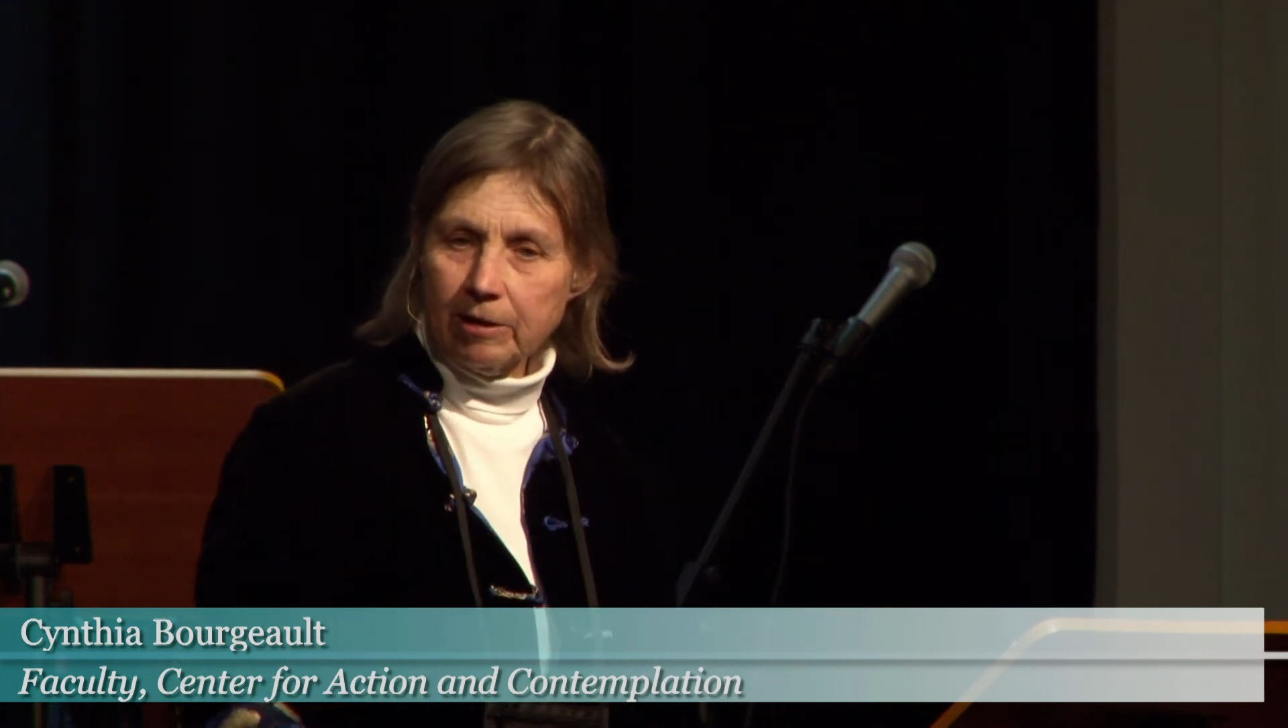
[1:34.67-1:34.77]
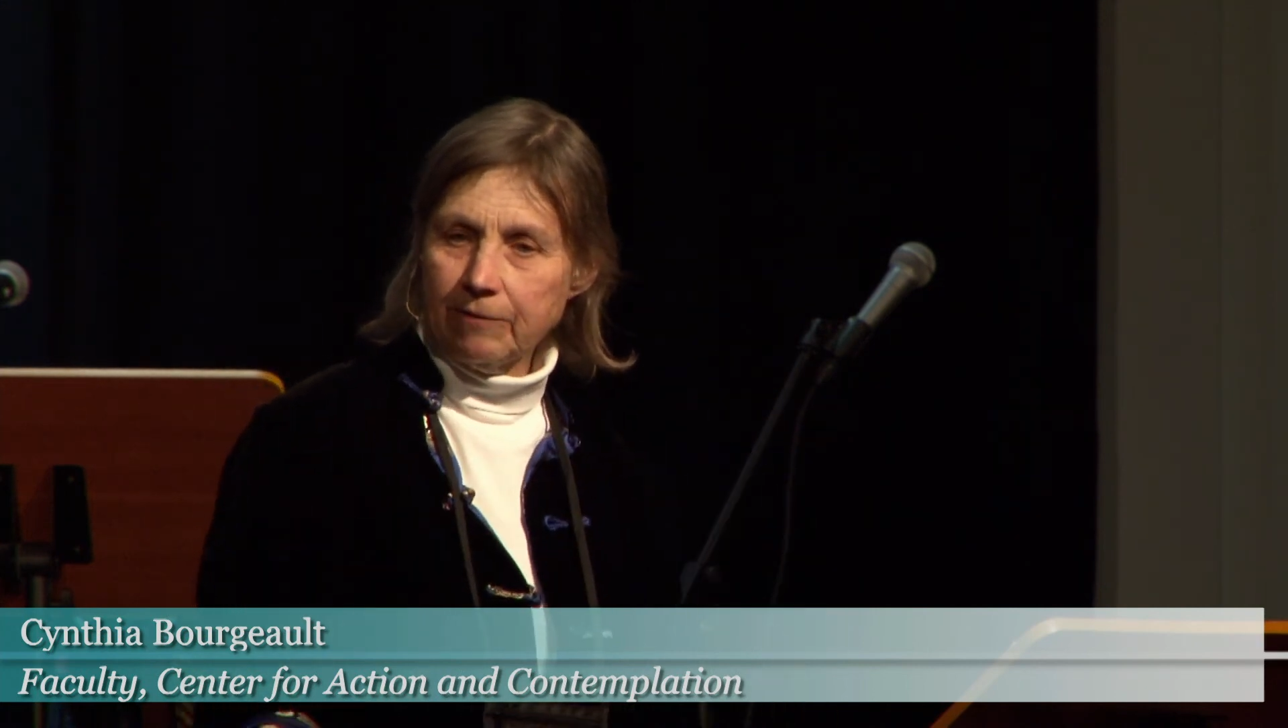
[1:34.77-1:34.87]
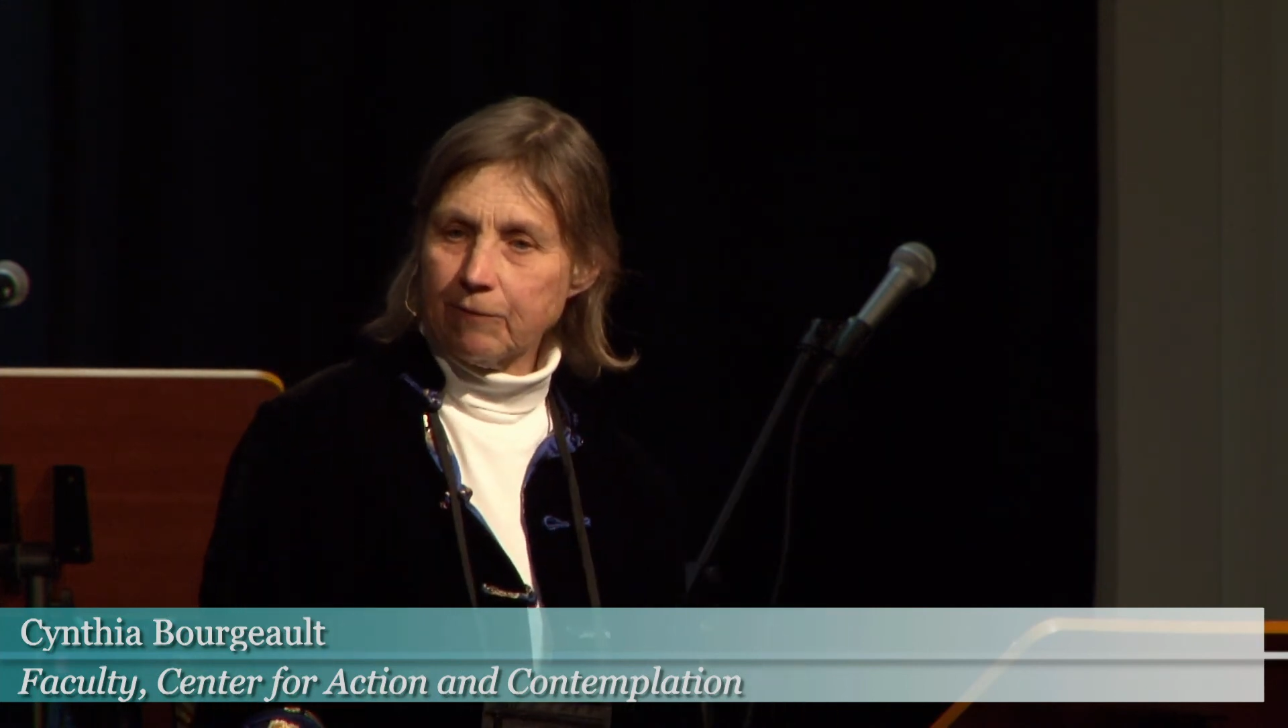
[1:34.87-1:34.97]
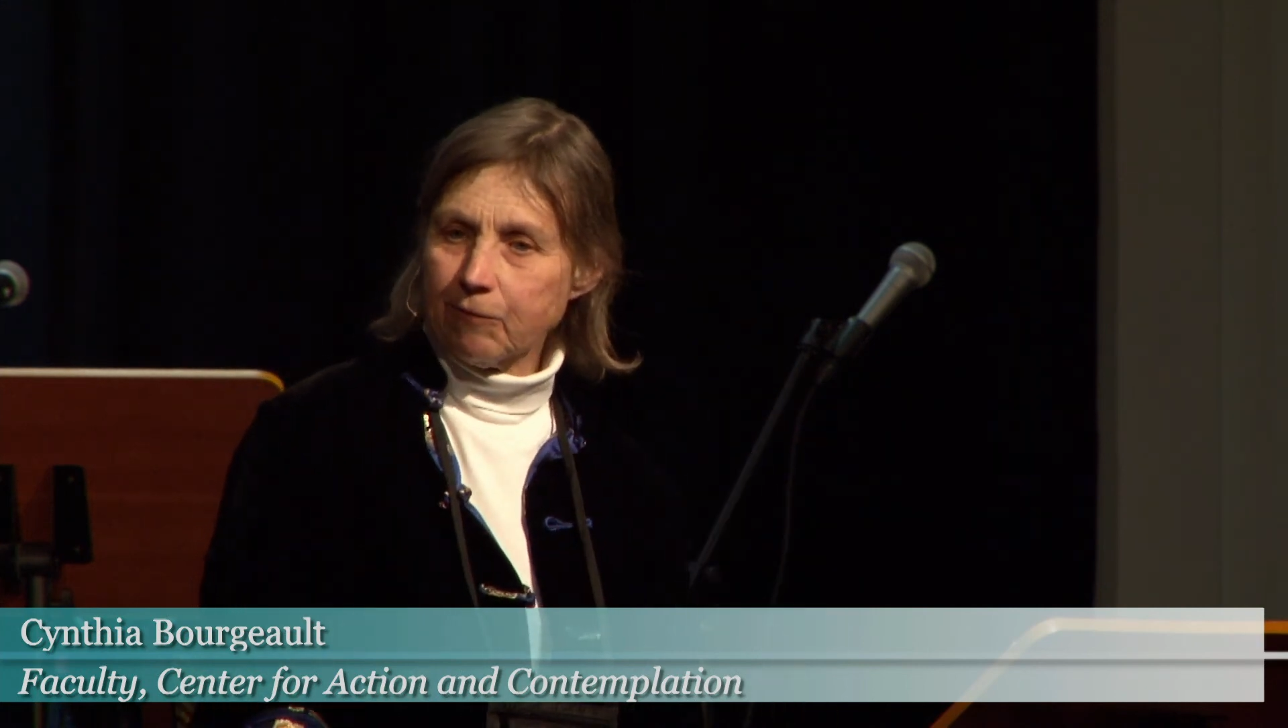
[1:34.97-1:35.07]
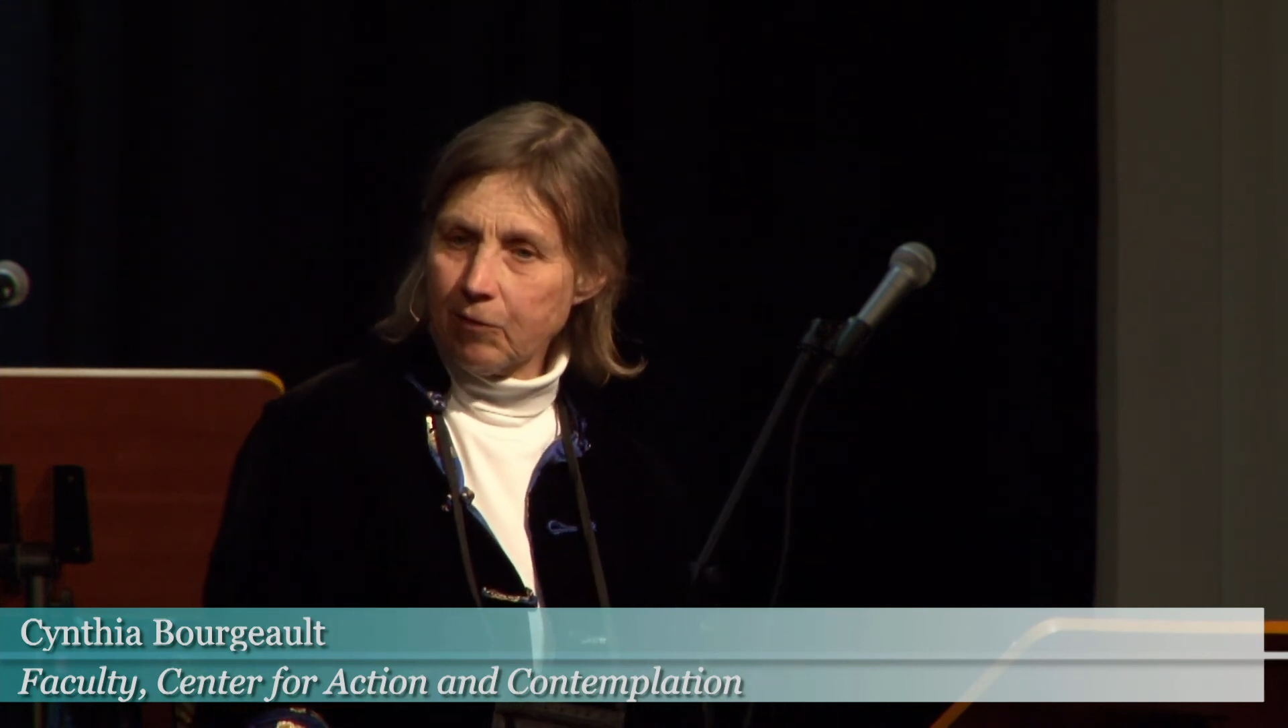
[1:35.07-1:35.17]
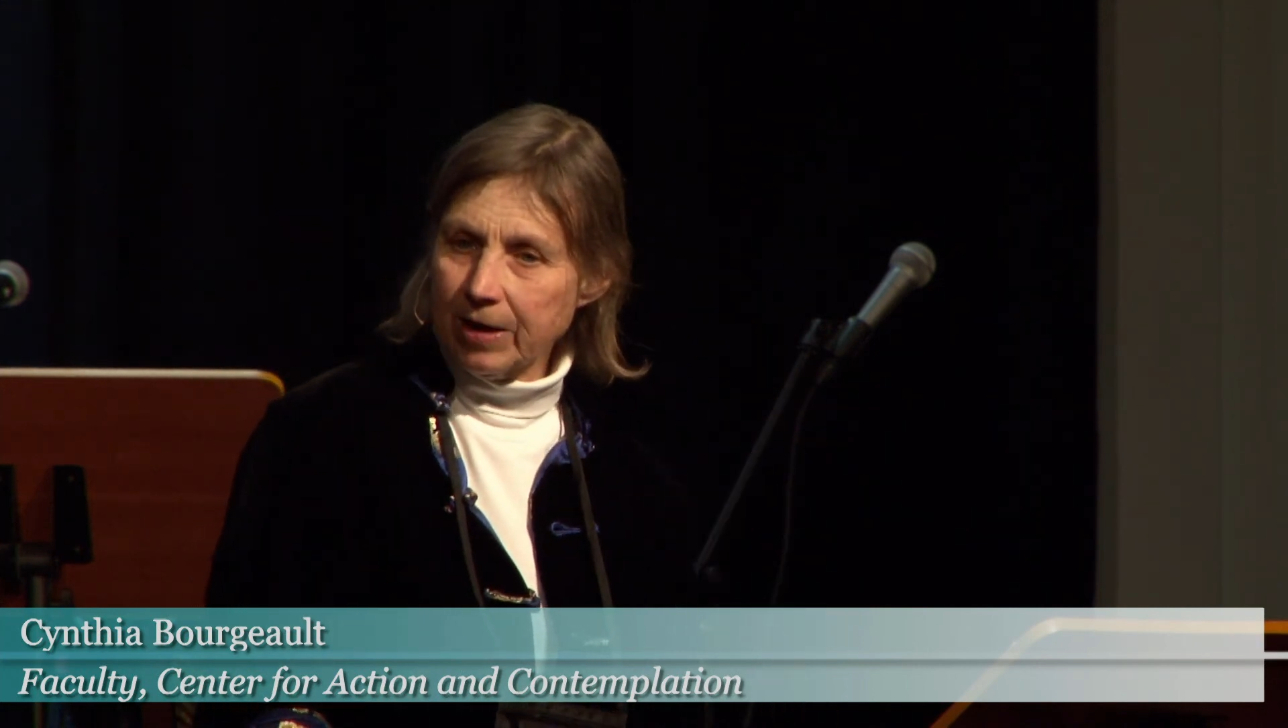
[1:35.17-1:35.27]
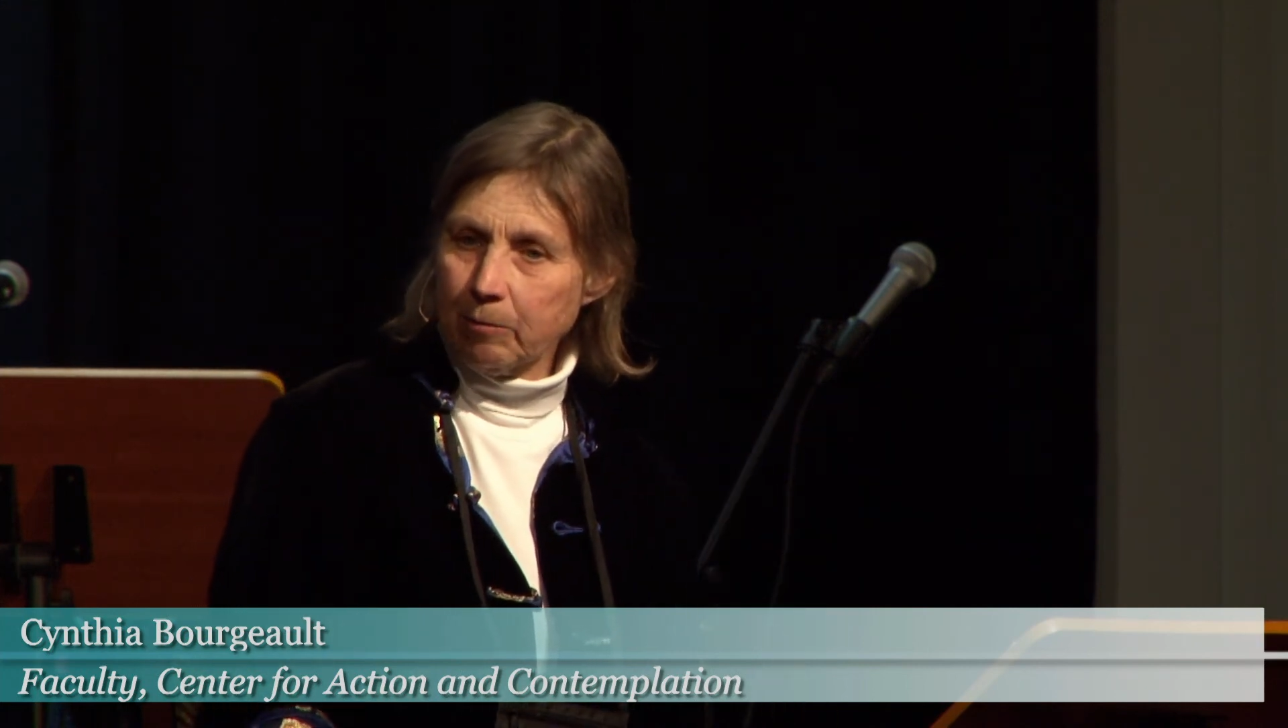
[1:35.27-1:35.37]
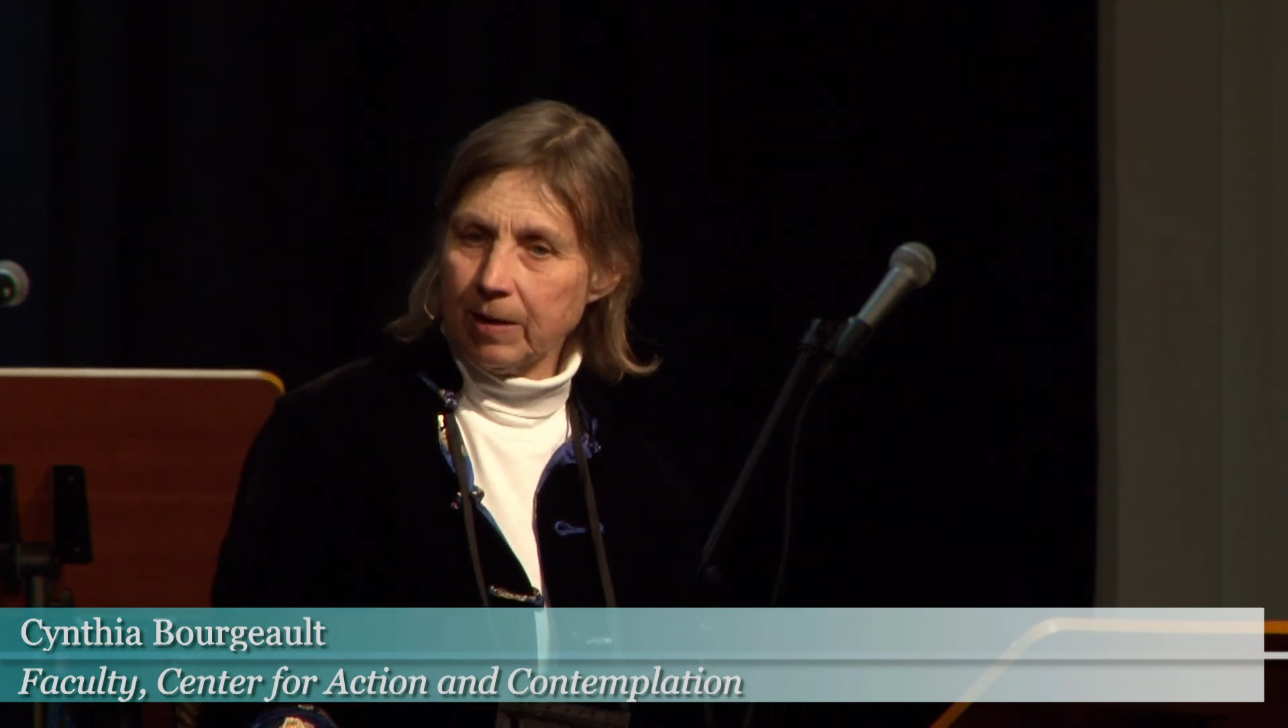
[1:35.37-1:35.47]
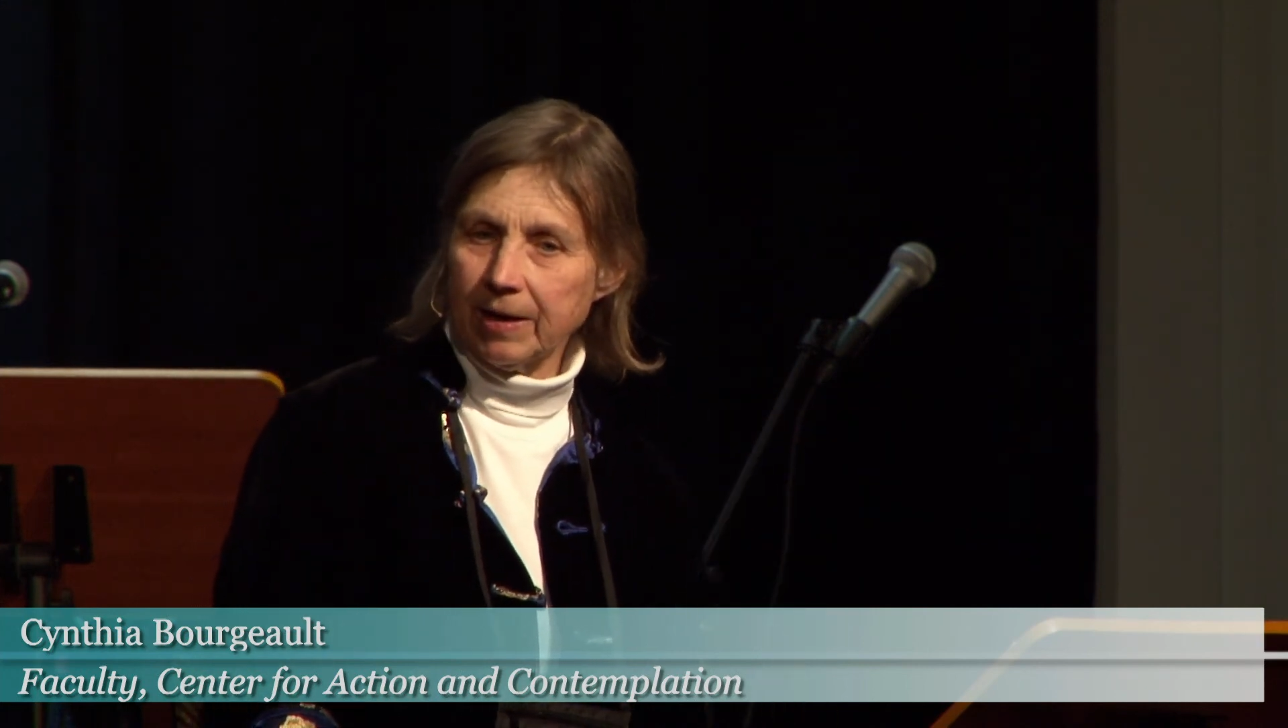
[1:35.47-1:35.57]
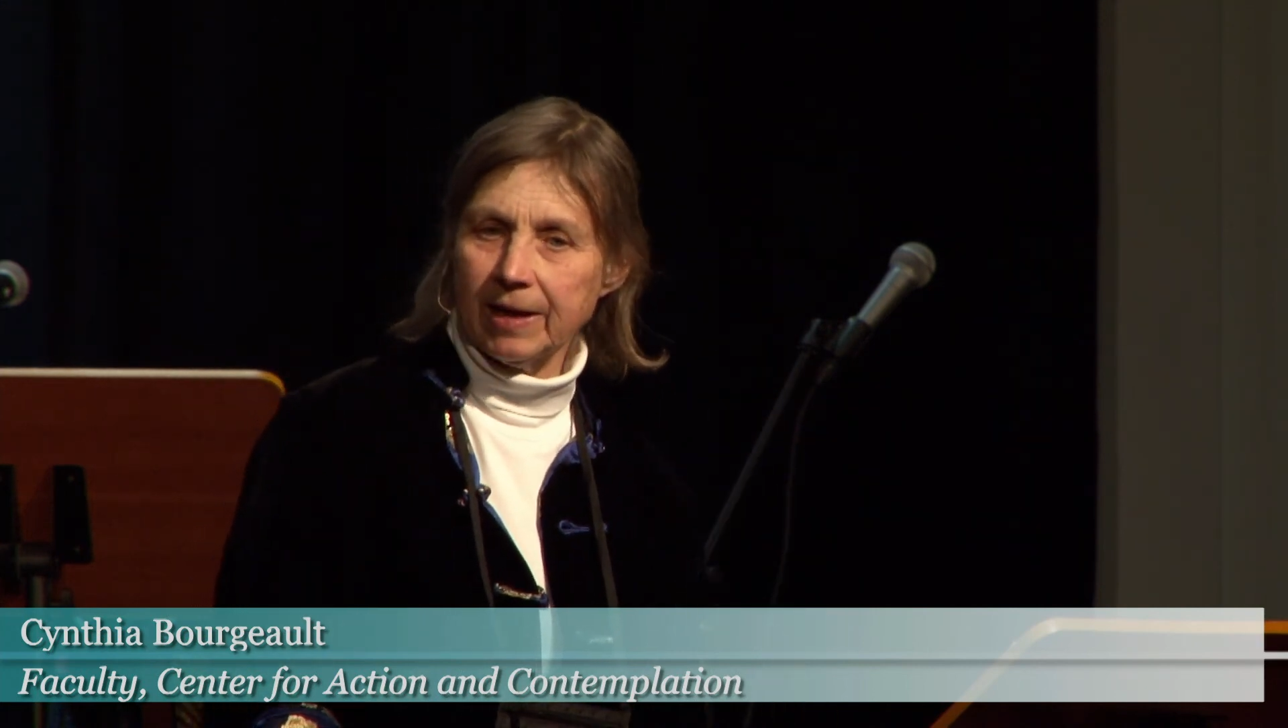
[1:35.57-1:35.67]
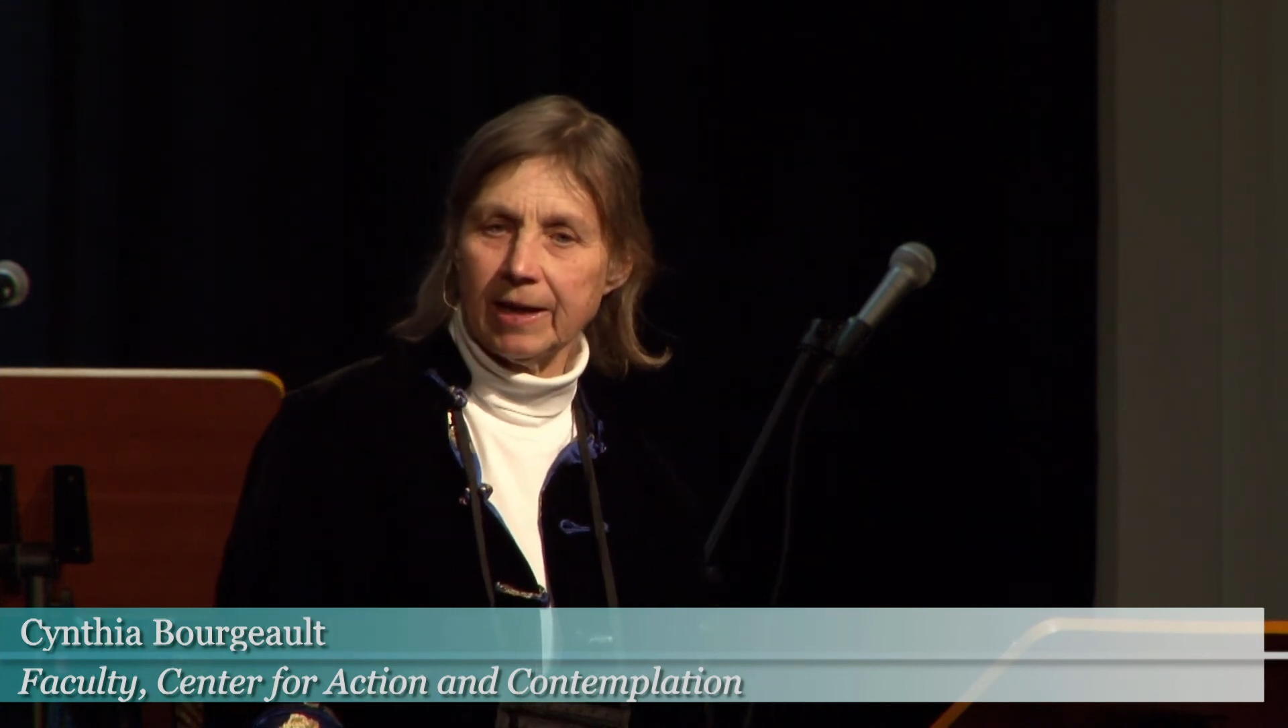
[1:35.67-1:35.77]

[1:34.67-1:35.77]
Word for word: frequently,